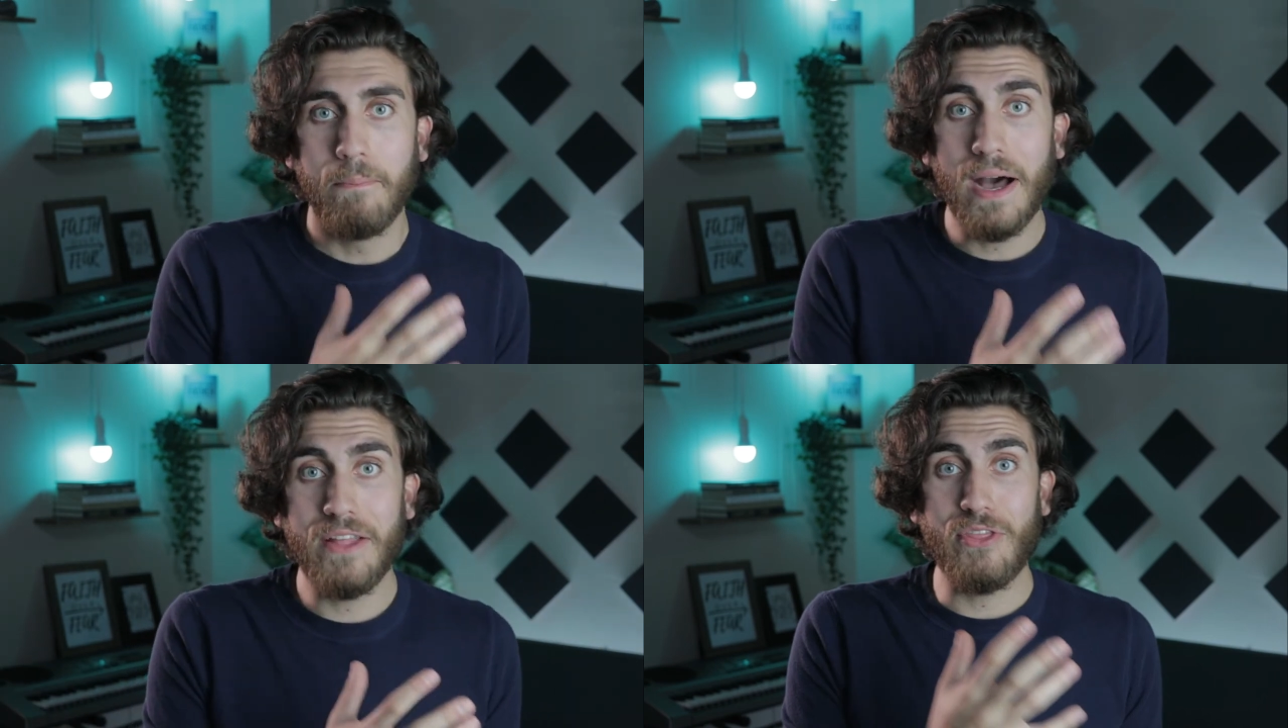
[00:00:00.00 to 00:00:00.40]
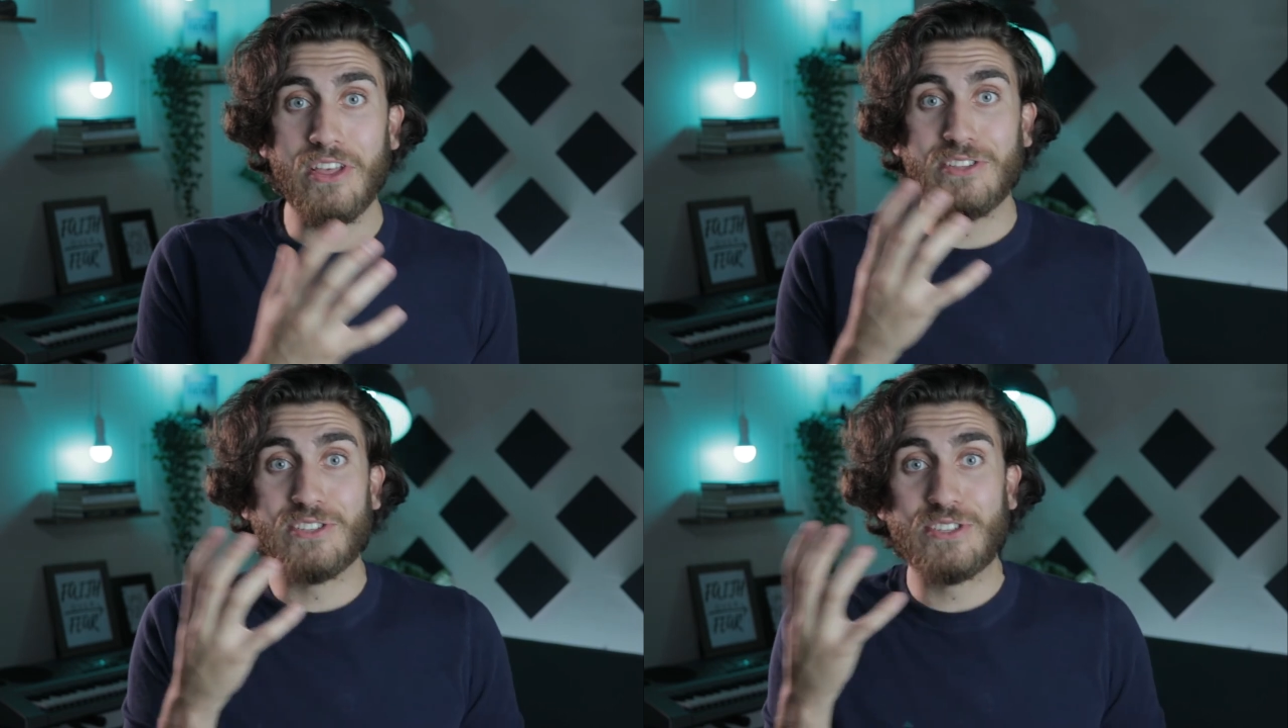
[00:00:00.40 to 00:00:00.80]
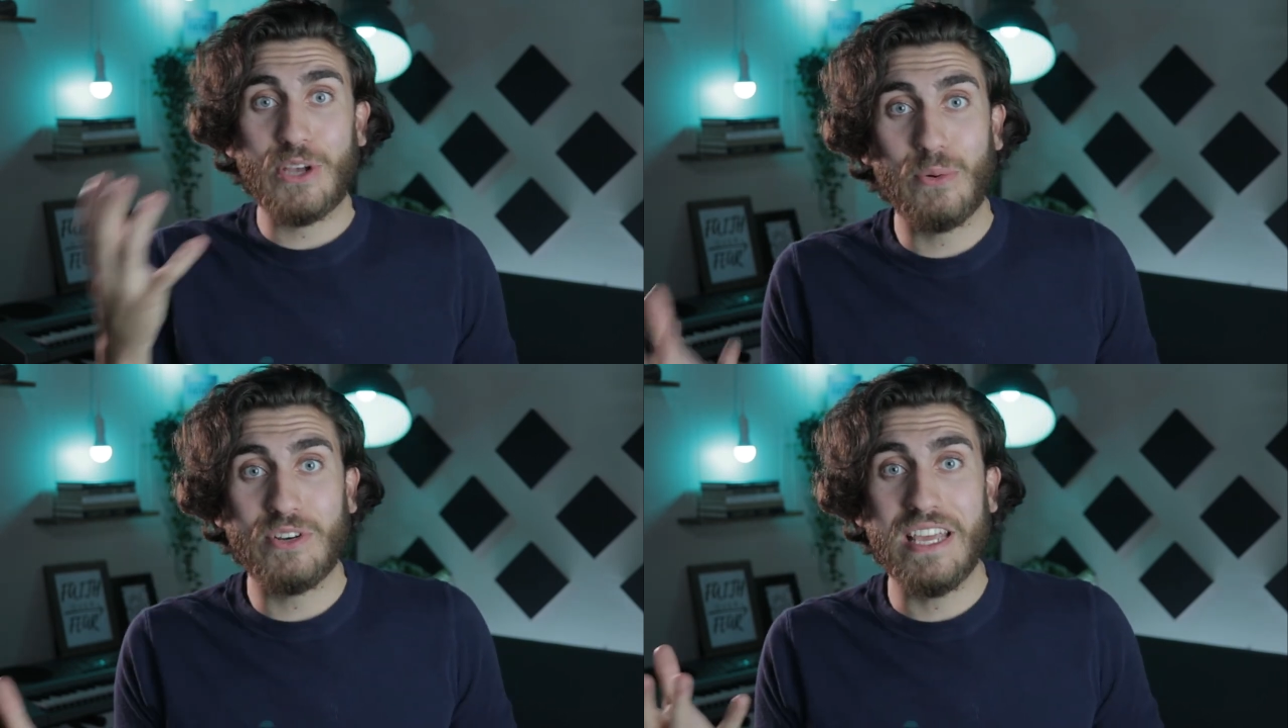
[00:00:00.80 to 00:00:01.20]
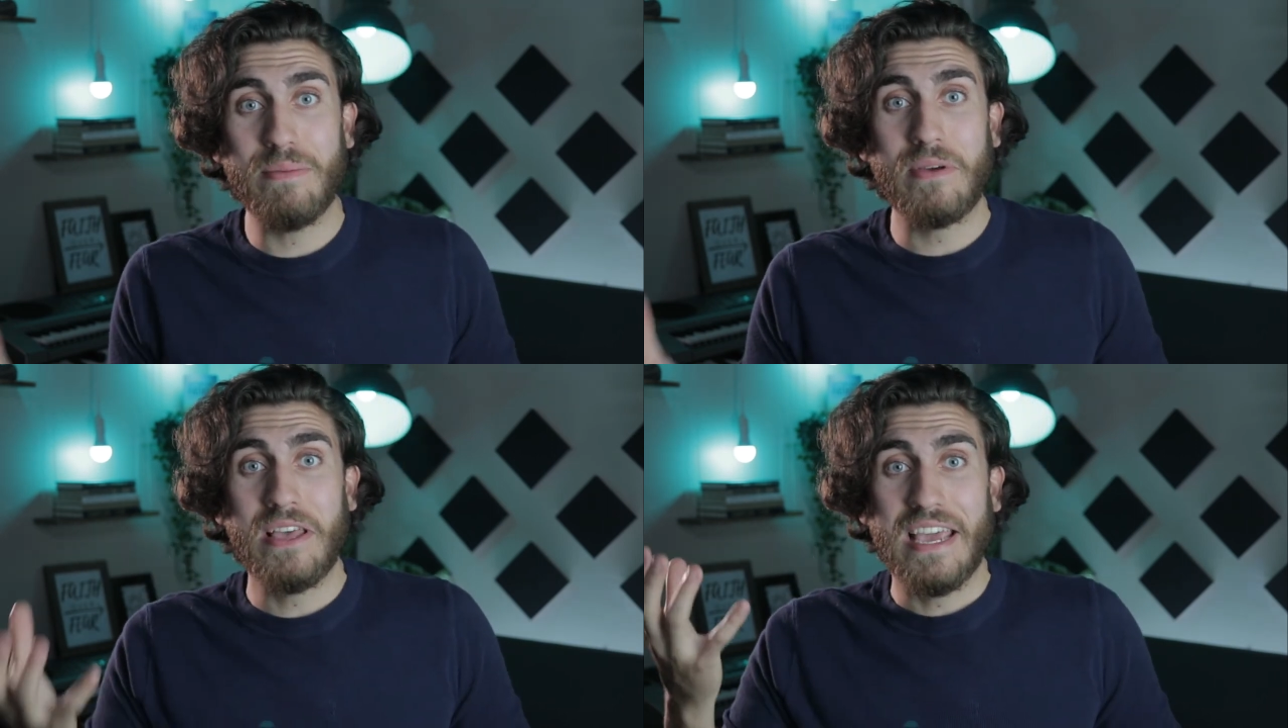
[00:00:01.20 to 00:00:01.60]
but it's so
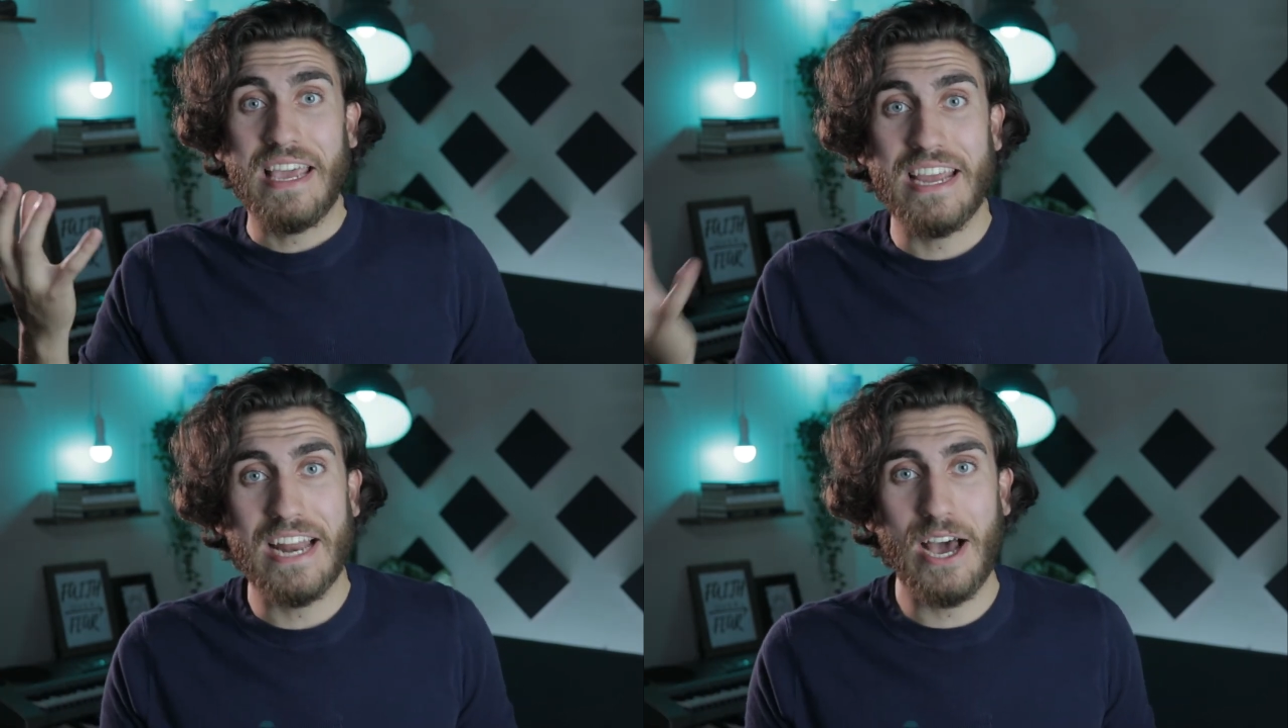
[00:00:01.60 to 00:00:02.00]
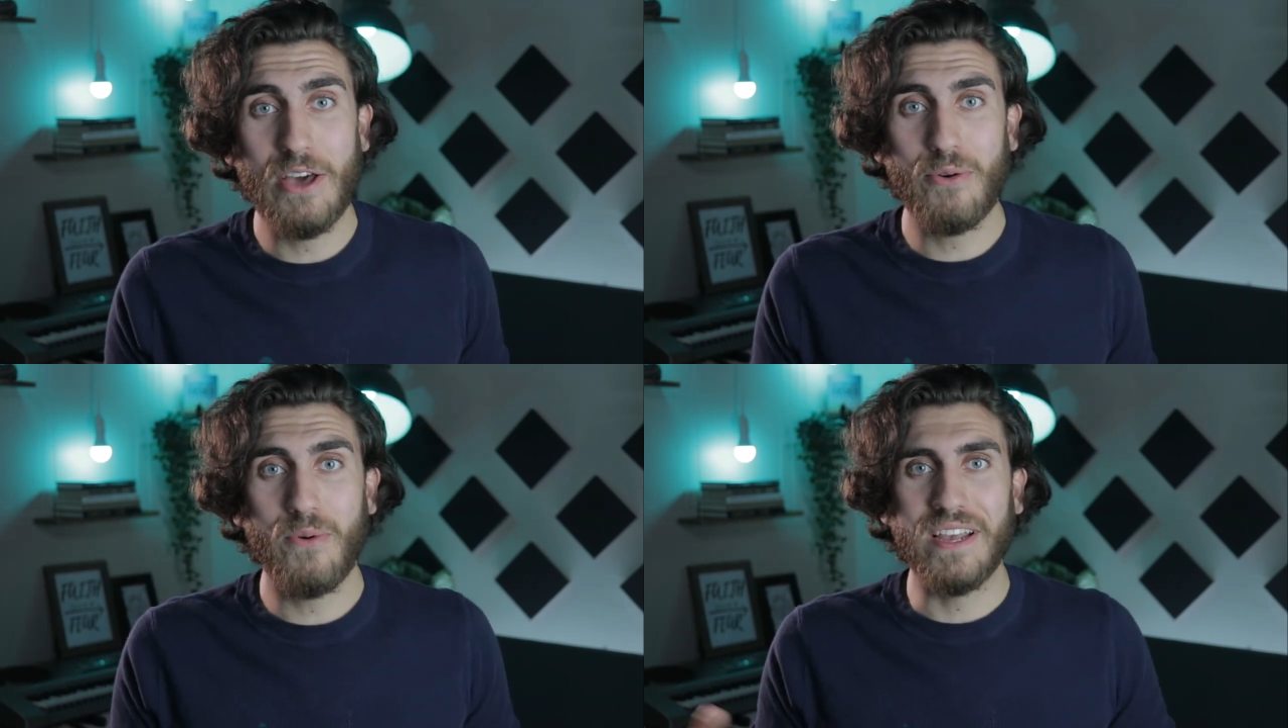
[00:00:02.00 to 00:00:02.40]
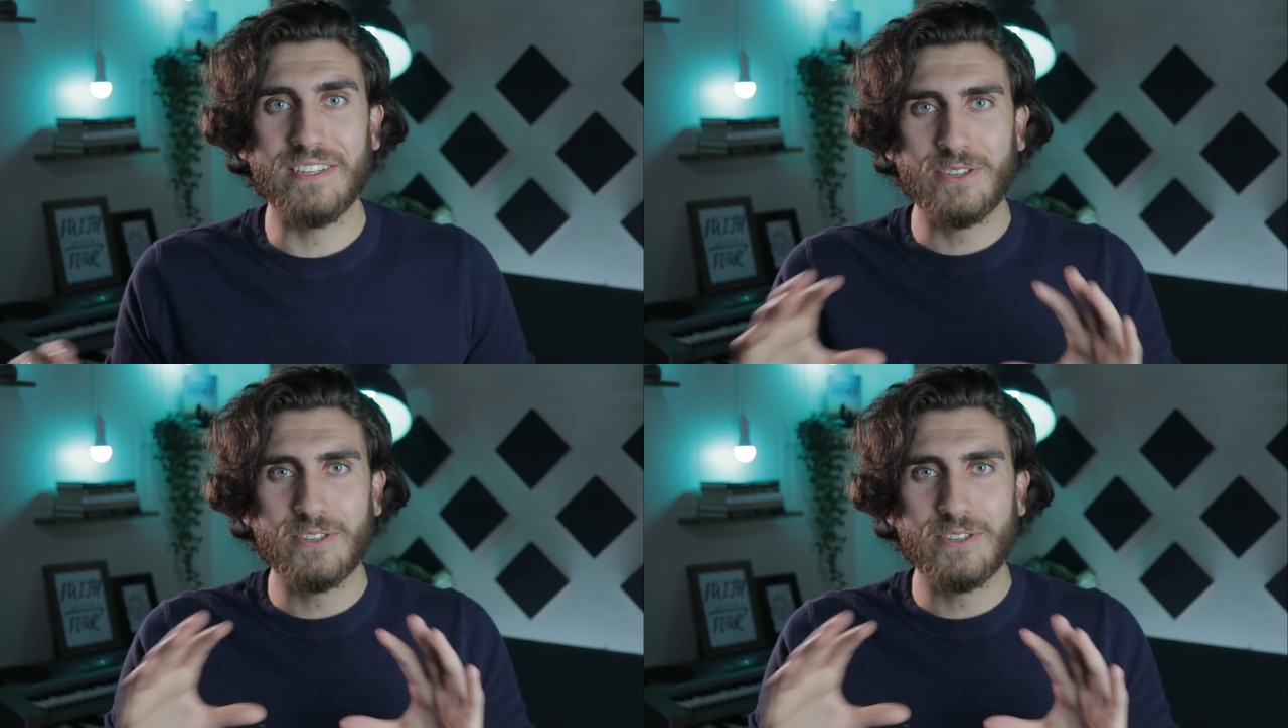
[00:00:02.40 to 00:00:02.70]
deep in other ways.